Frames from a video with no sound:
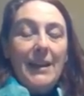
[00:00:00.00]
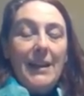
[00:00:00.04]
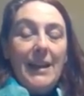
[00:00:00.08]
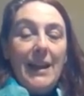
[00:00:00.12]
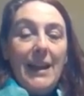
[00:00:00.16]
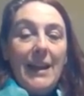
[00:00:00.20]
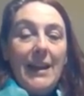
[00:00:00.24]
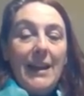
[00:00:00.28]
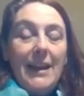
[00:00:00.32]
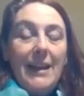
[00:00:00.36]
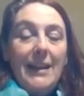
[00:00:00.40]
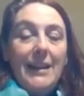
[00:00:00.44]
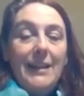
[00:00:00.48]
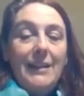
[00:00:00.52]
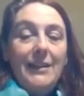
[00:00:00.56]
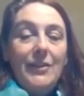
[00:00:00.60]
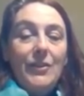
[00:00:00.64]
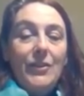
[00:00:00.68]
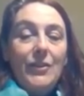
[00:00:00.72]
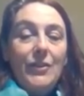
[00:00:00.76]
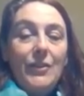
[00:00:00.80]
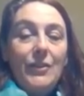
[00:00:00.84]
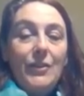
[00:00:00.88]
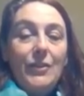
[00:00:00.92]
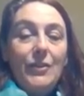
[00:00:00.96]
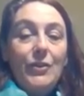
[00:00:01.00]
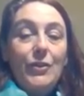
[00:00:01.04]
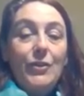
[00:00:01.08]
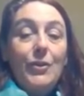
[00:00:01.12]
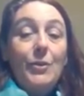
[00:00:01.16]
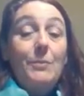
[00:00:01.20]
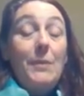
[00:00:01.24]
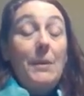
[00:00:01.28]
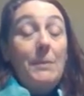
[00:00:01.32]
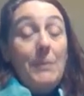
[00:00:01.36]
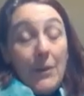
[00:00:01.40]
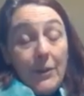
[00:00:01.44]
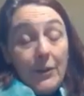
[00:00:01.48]
And so
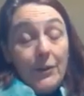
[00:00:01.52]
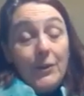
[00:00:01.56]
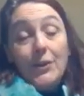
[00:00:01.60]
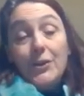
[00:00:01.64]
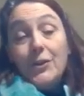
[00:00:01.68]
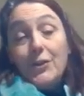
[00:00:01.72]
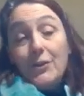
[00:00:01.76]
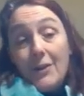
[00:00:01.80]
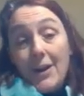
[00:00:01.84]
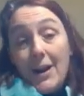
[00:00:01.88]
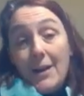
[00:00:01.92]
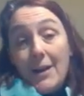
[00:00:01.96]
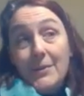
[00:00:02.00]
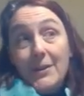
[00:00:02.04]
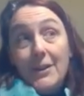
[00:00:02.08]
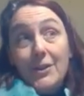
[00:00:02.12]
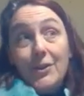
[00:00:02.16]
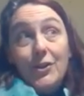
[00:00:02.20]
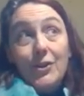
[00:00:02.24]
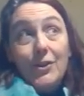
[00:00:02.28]
my mother described it.